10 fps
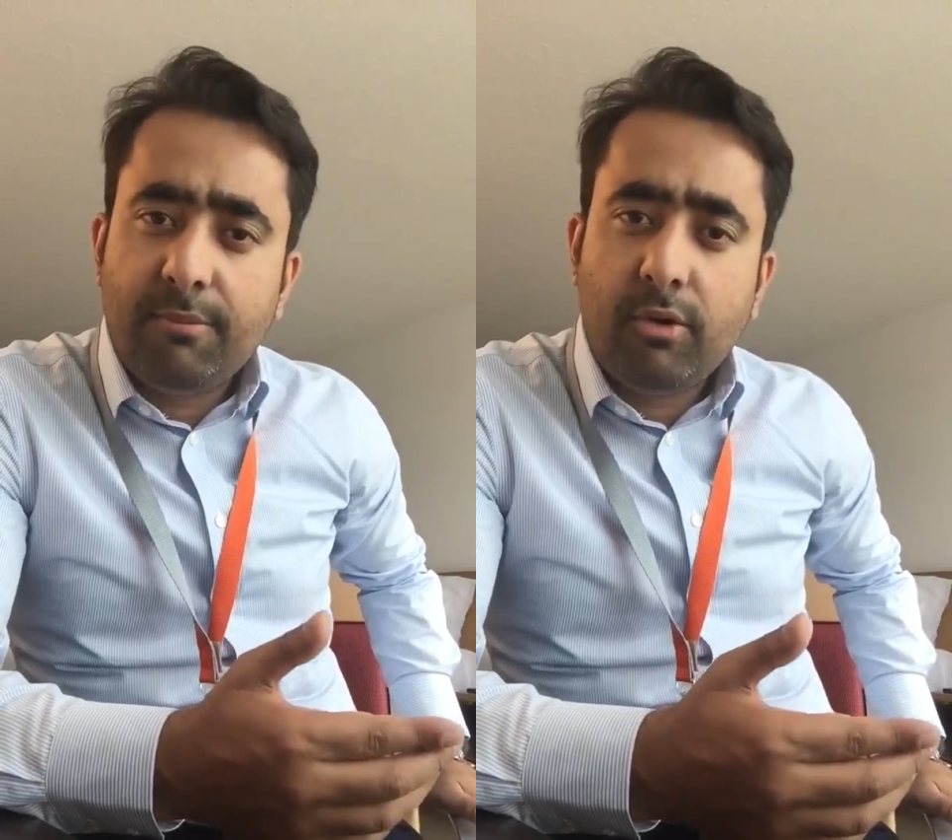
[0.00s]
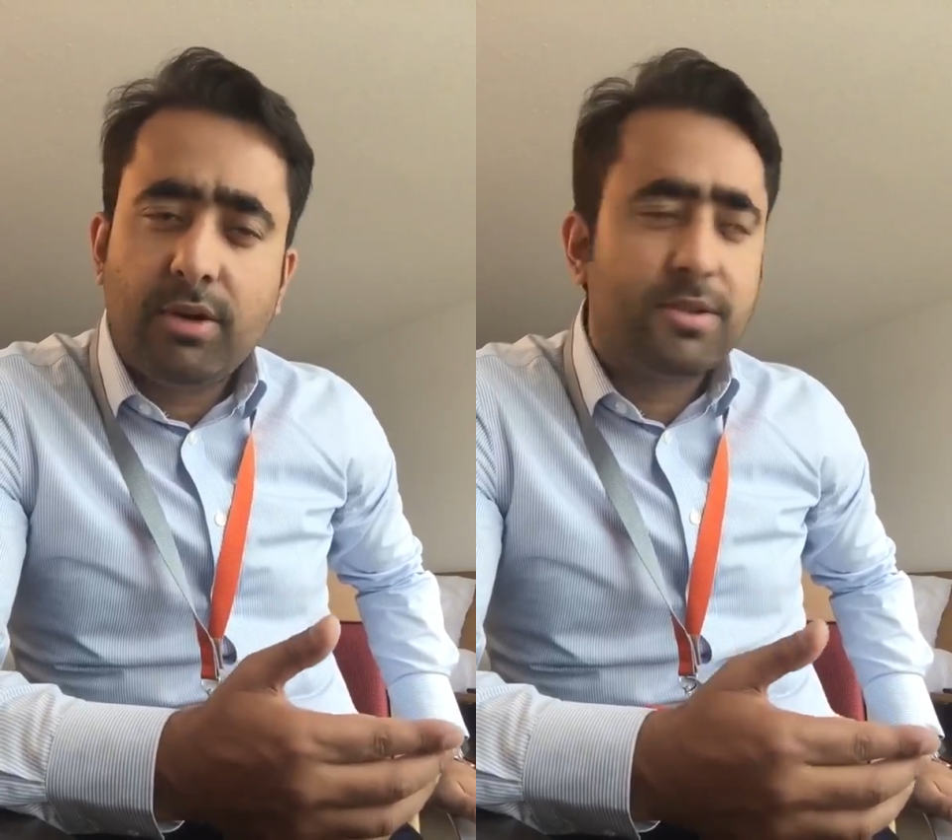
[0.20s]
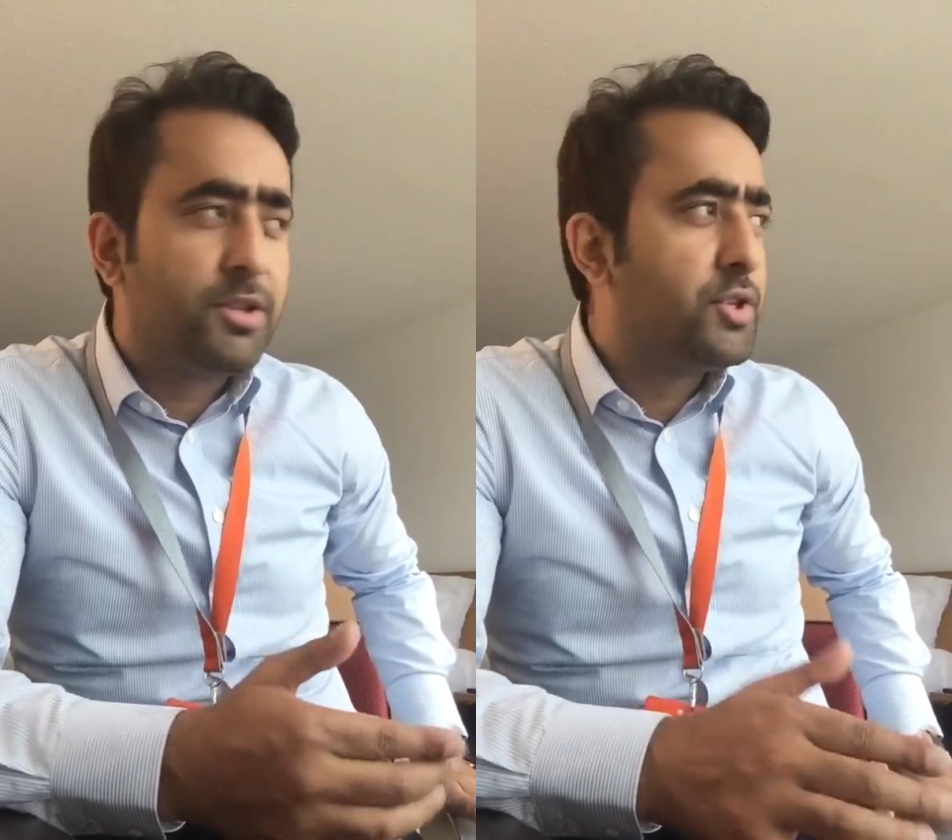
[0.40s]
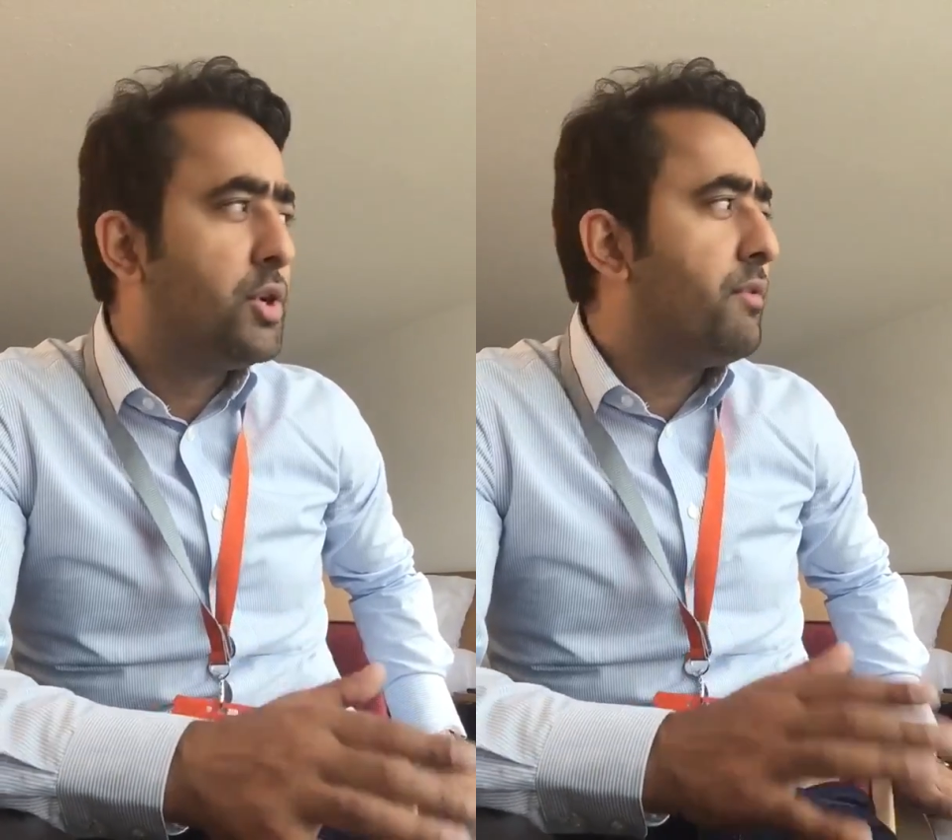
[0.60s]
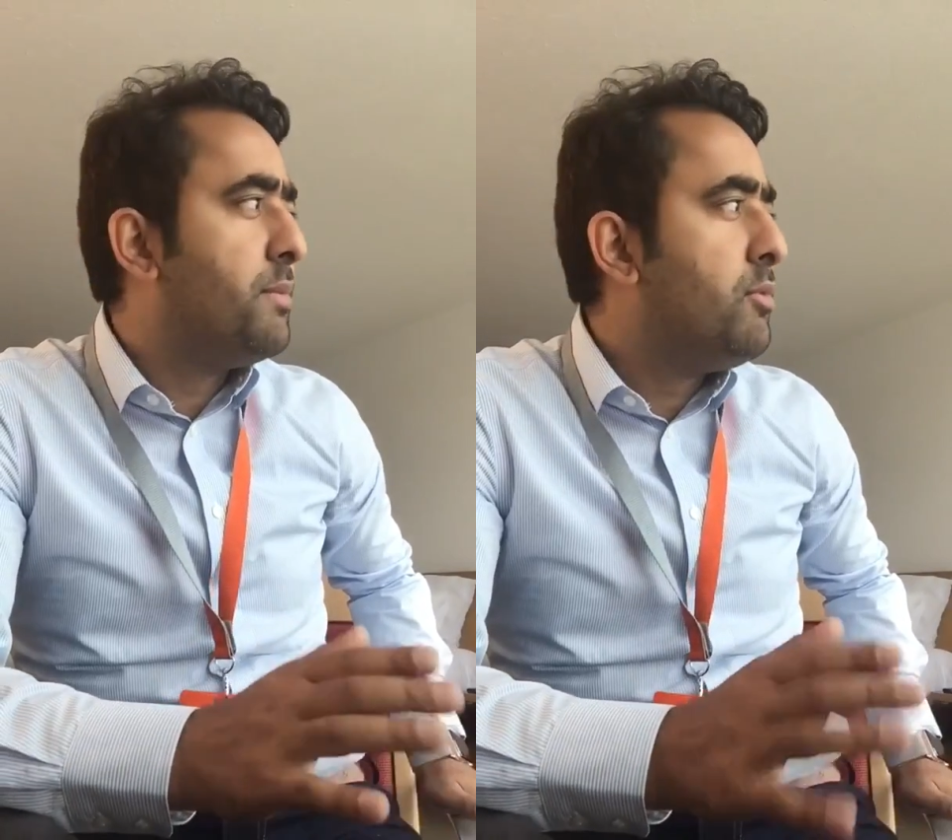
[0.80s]
a
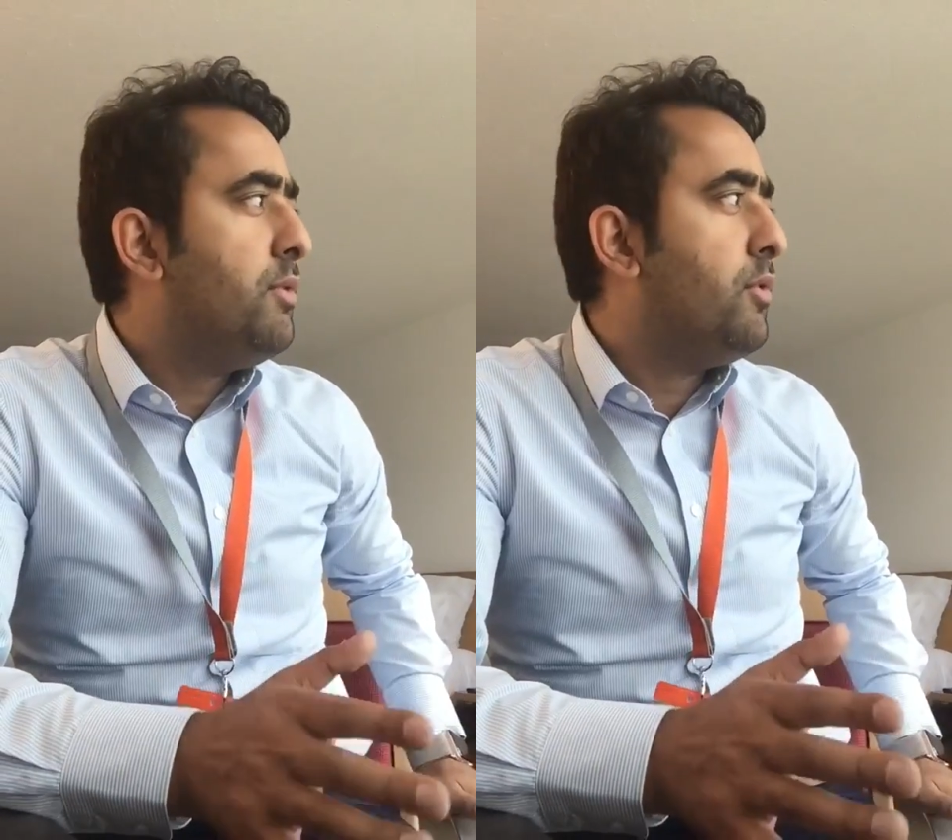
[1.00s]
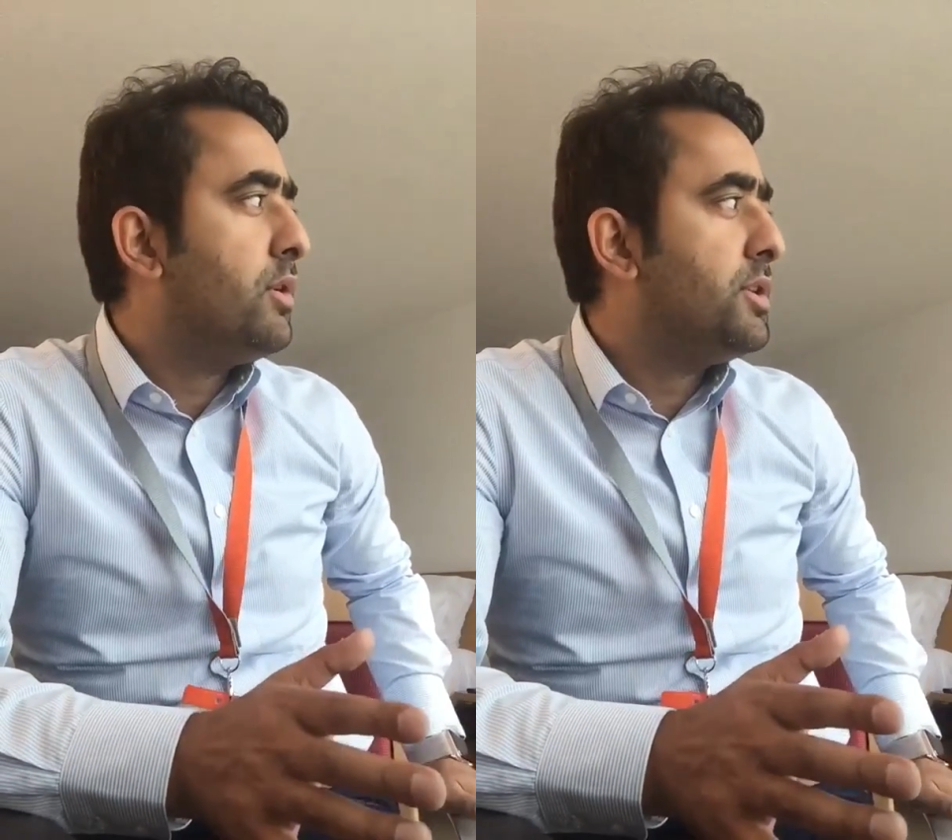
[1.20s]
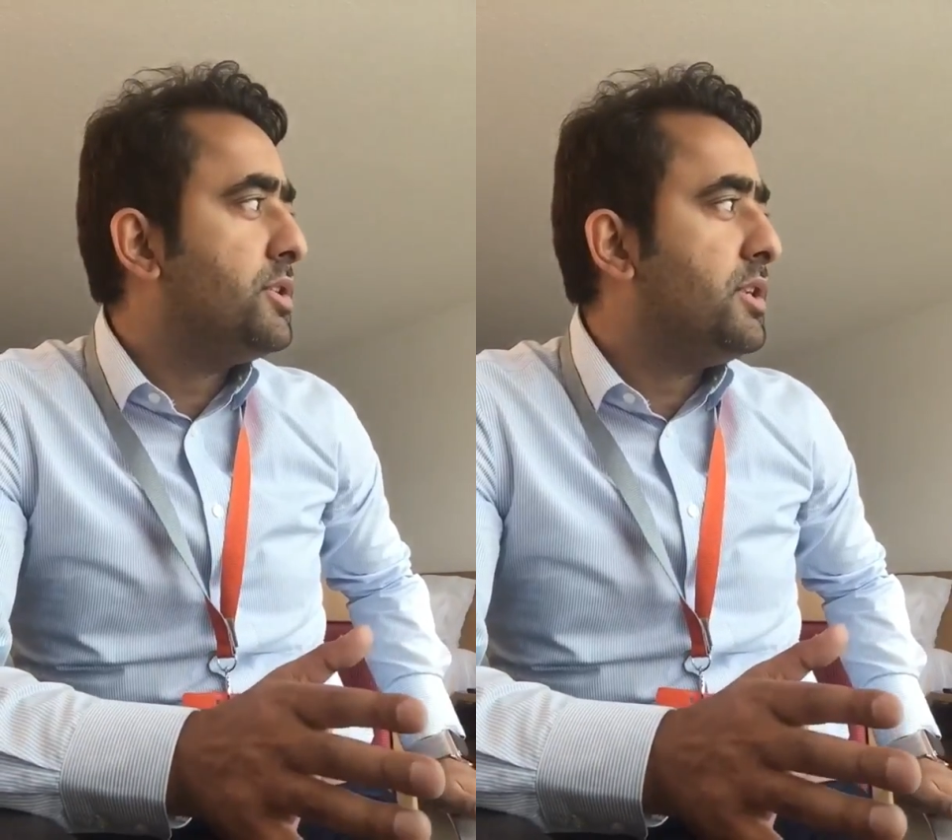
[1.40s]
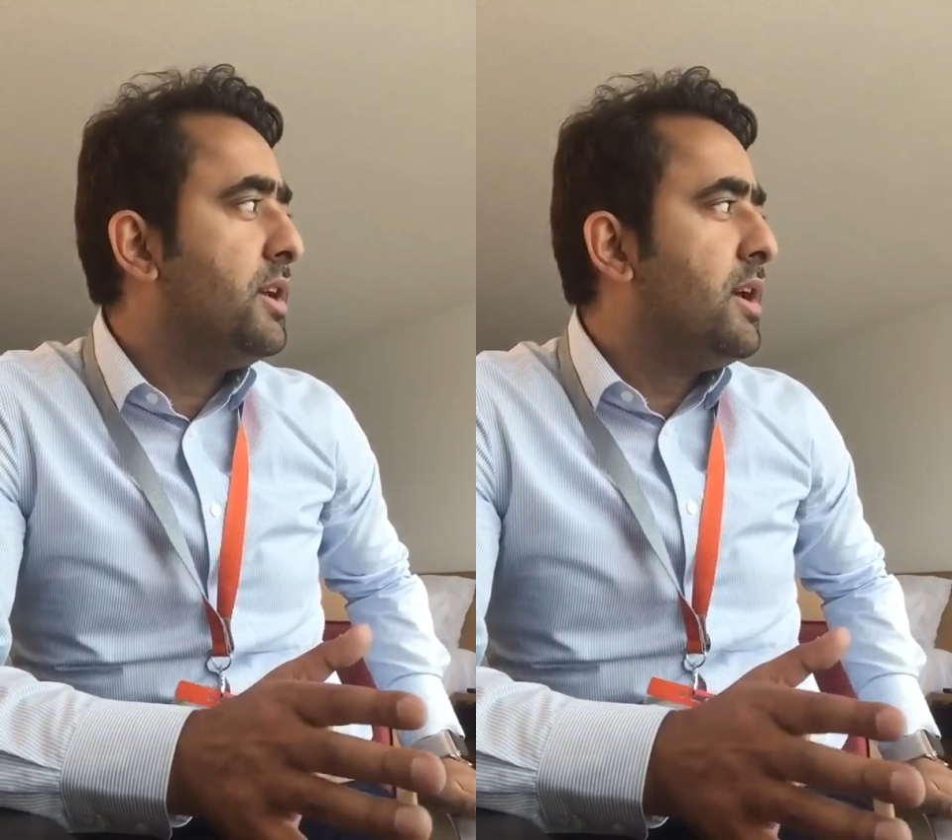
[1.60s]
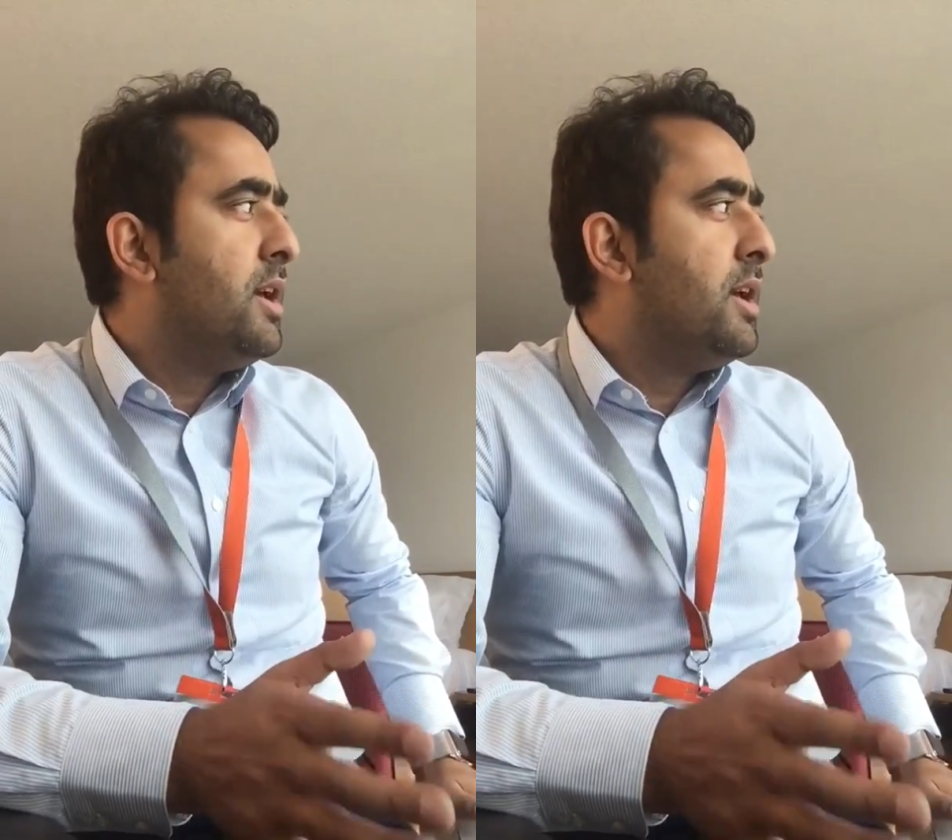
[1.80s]
polycystic ovary morphology,